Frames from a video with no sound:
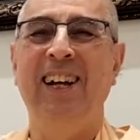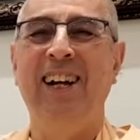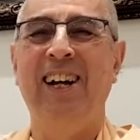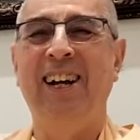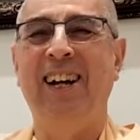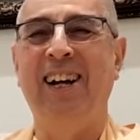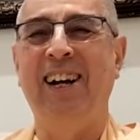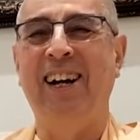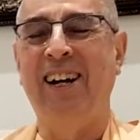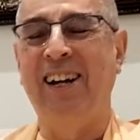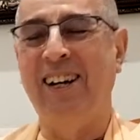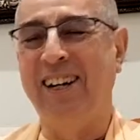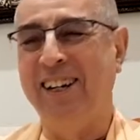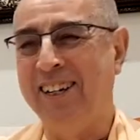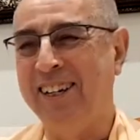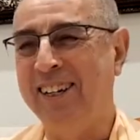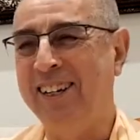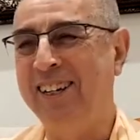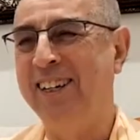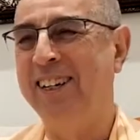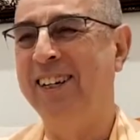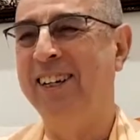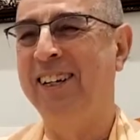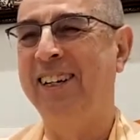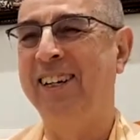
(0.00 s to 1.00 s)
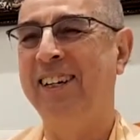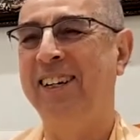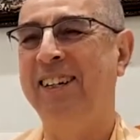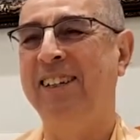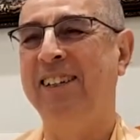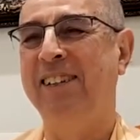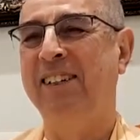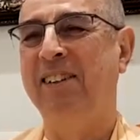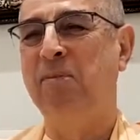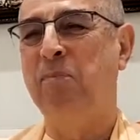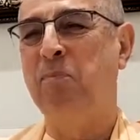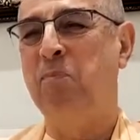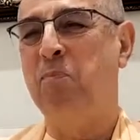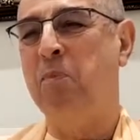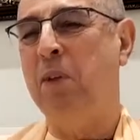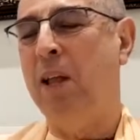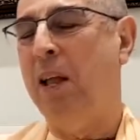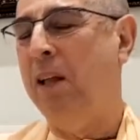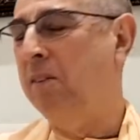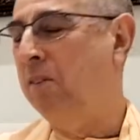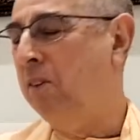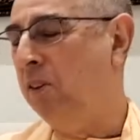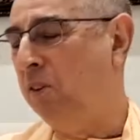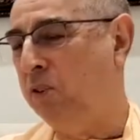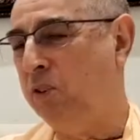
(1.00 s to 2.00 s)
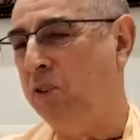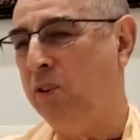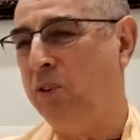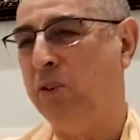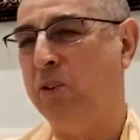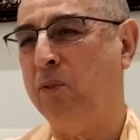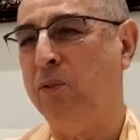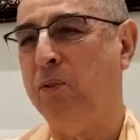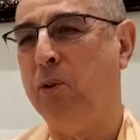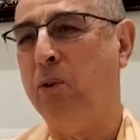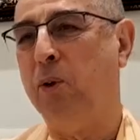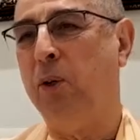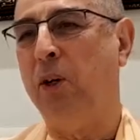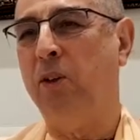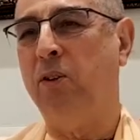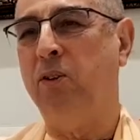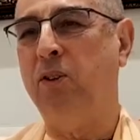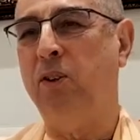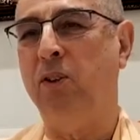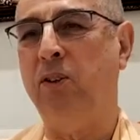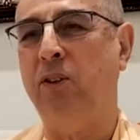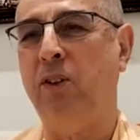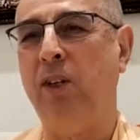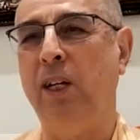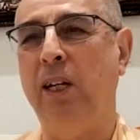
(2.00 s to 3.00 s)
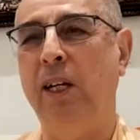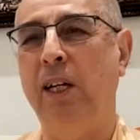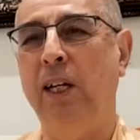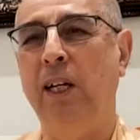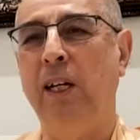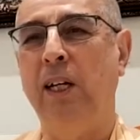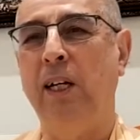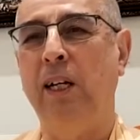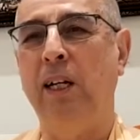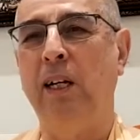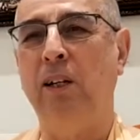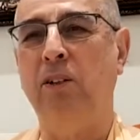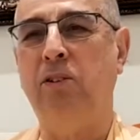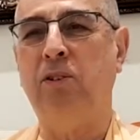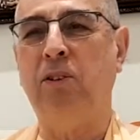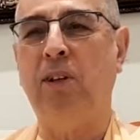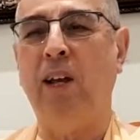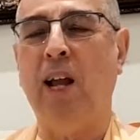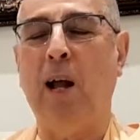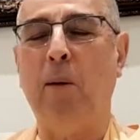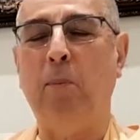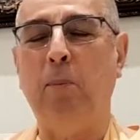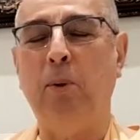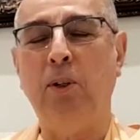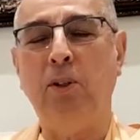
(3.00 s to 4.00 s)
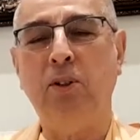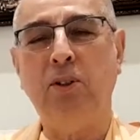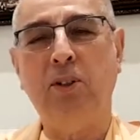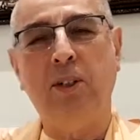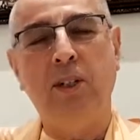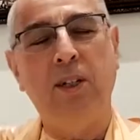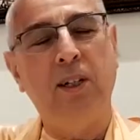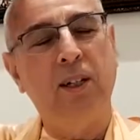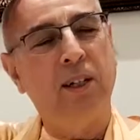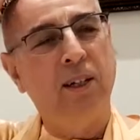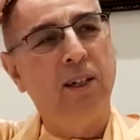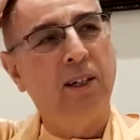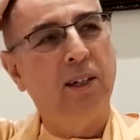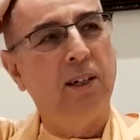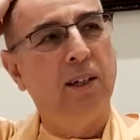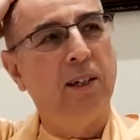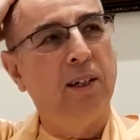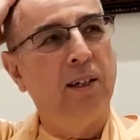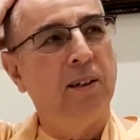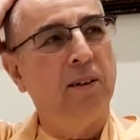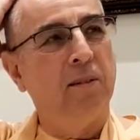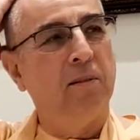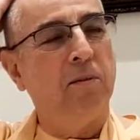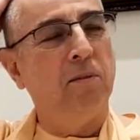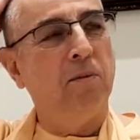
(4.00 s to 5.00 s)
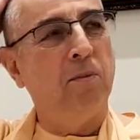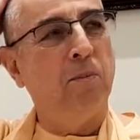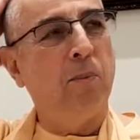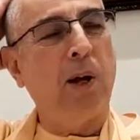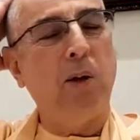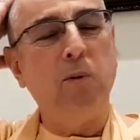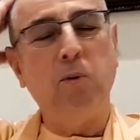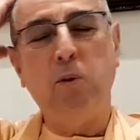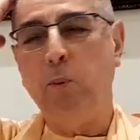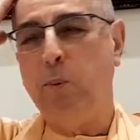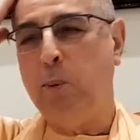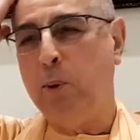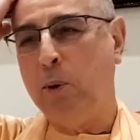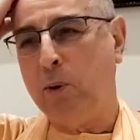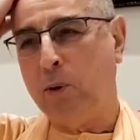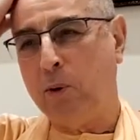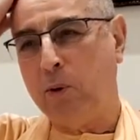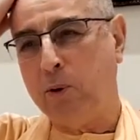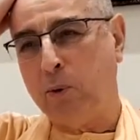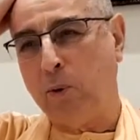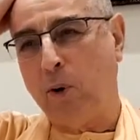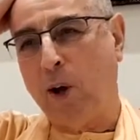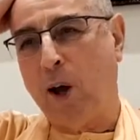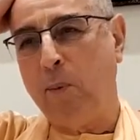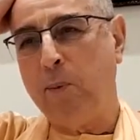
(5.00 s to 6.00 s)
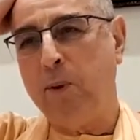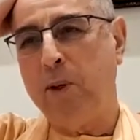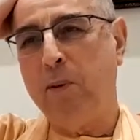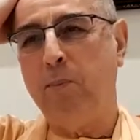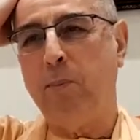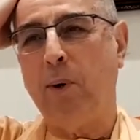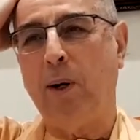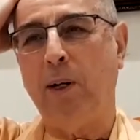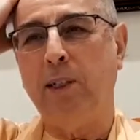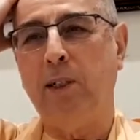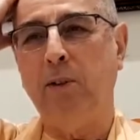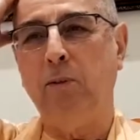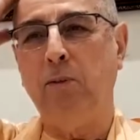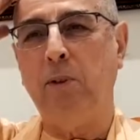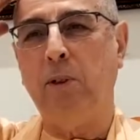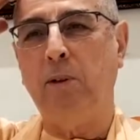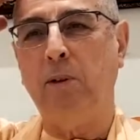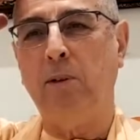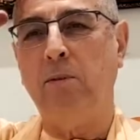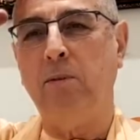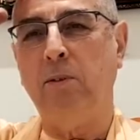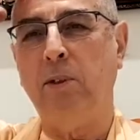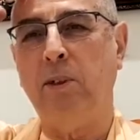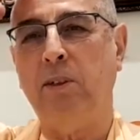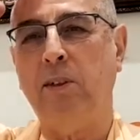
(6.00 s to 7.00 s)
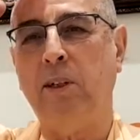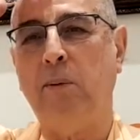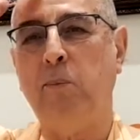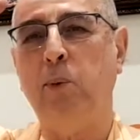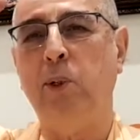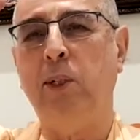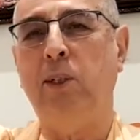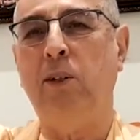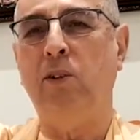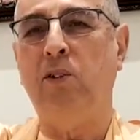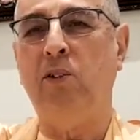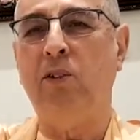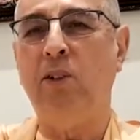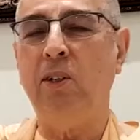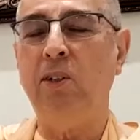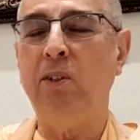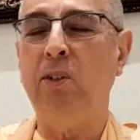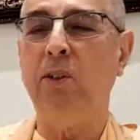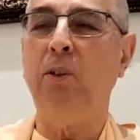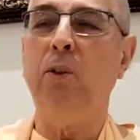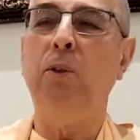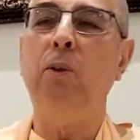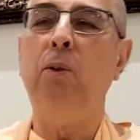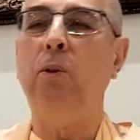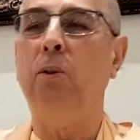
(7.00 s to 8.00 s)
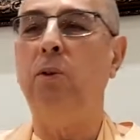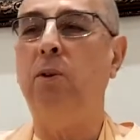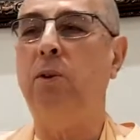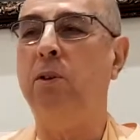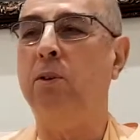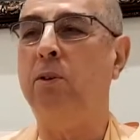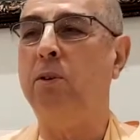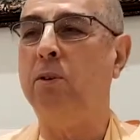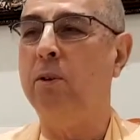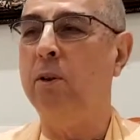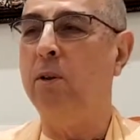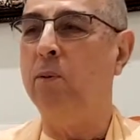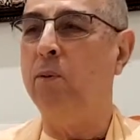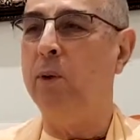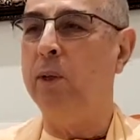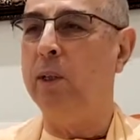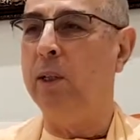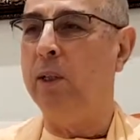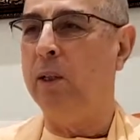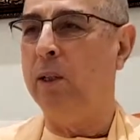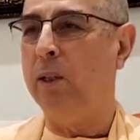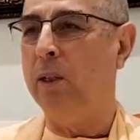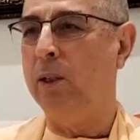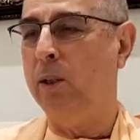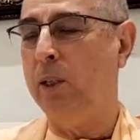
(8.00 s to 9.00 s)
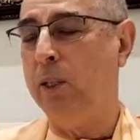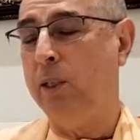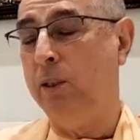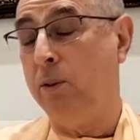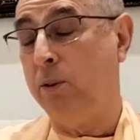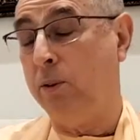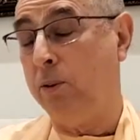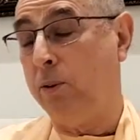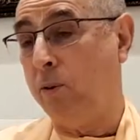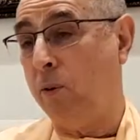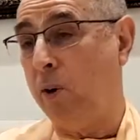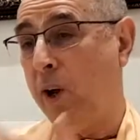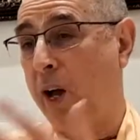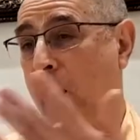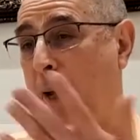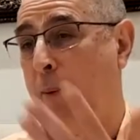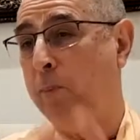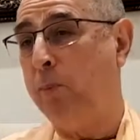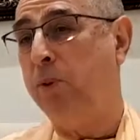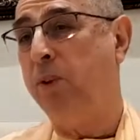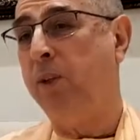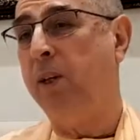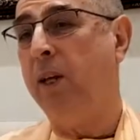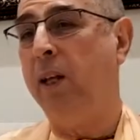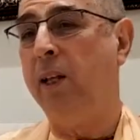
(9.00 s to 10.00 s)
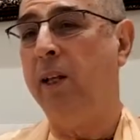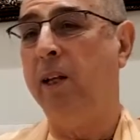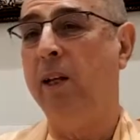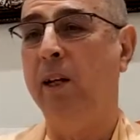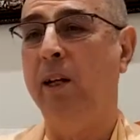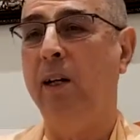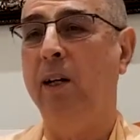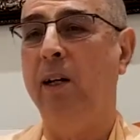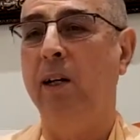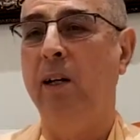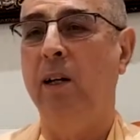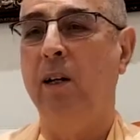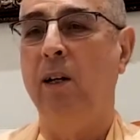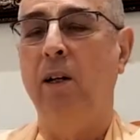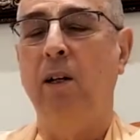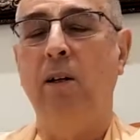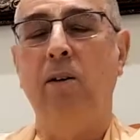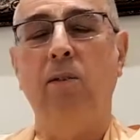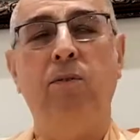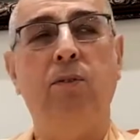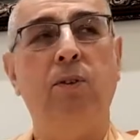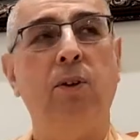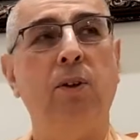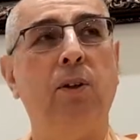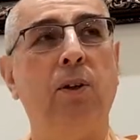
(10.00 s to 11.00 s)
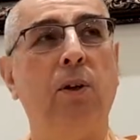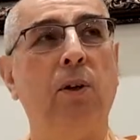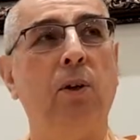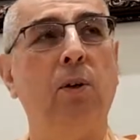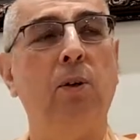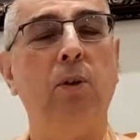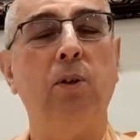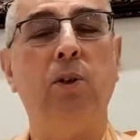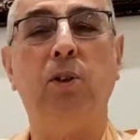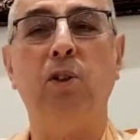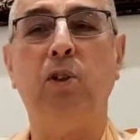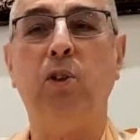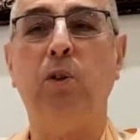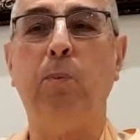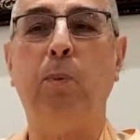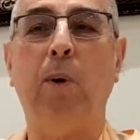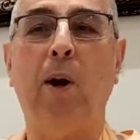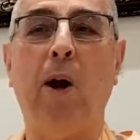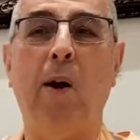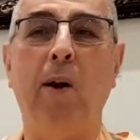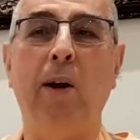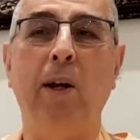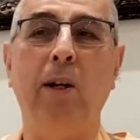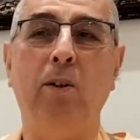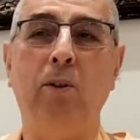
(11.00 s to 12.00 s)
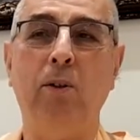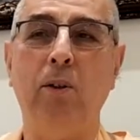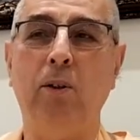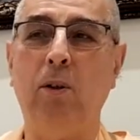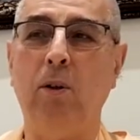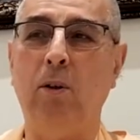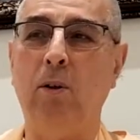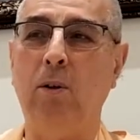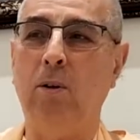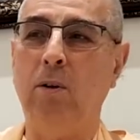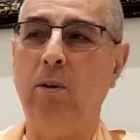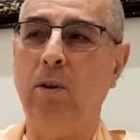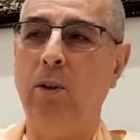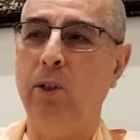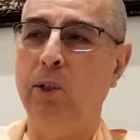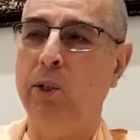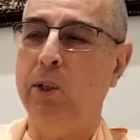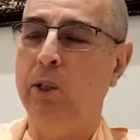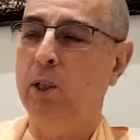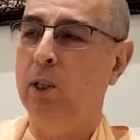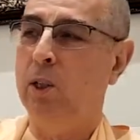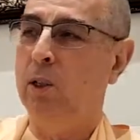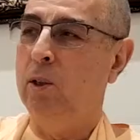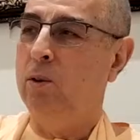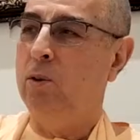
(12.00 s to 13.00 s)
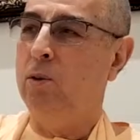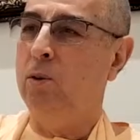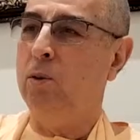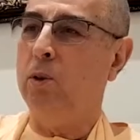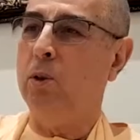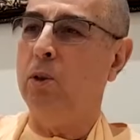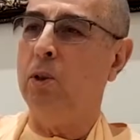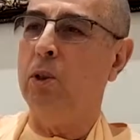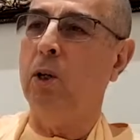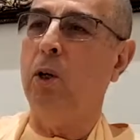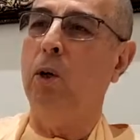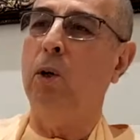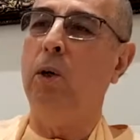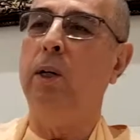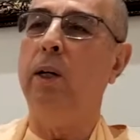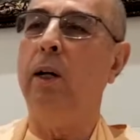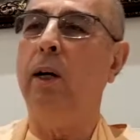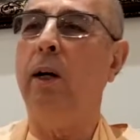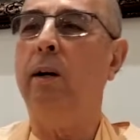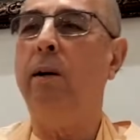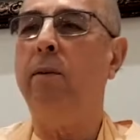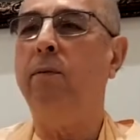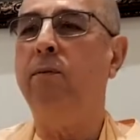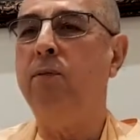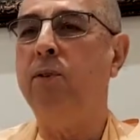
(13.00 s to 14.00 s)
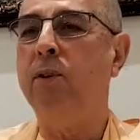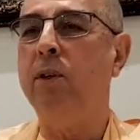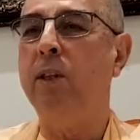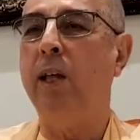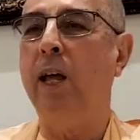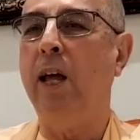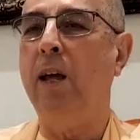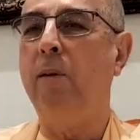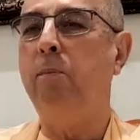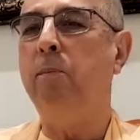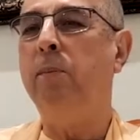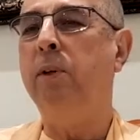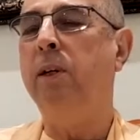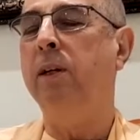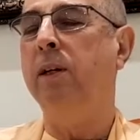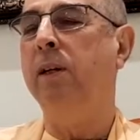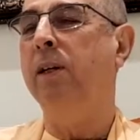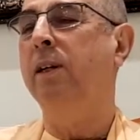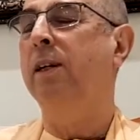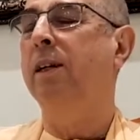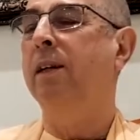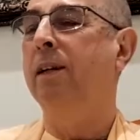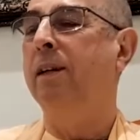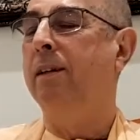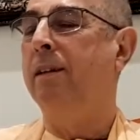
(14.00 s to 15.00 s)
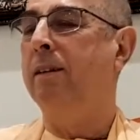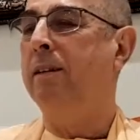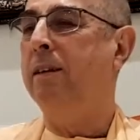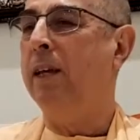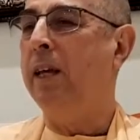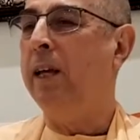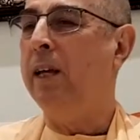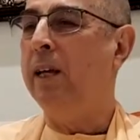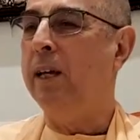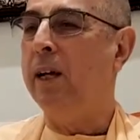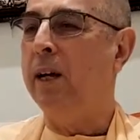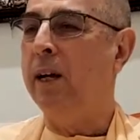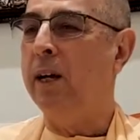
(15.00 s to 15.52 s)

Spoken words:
uh, and this is, of course, established by Rupa Goswami and Bhakti Rasamrita Sindhu, he describes that for those aspiring to go to Goloka, for them, they